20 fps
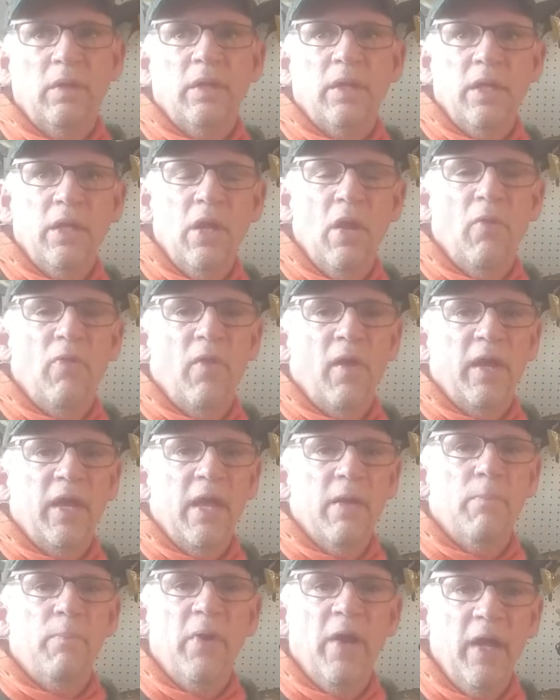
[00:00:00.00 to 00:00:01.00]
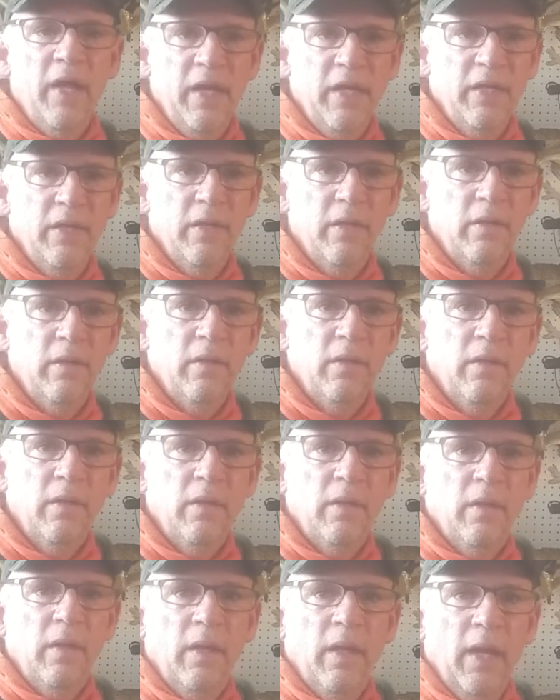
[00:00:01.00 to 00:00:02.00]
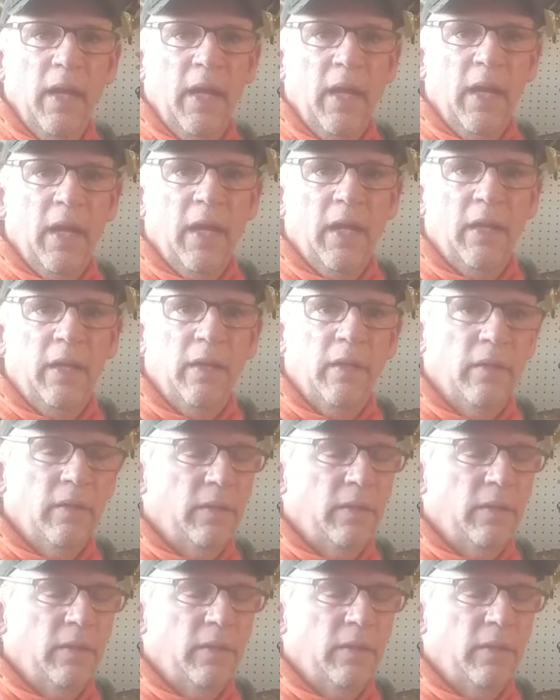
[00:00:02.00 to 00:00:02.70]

they get paid. And,